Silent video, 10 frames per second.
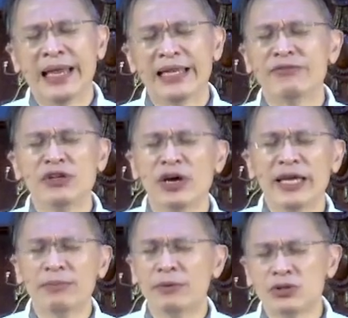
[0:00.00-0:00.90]
And if we're
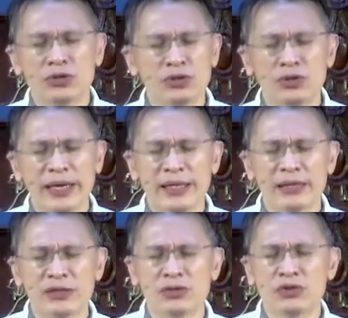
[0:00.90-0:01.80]
not able to
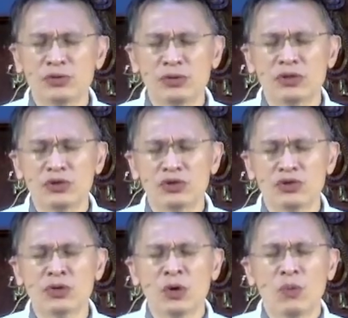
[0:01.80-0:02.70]

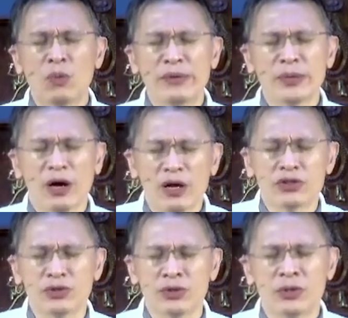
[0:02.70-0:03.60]
do what we
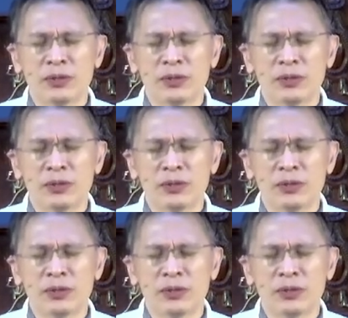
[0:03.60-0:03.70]
ought to,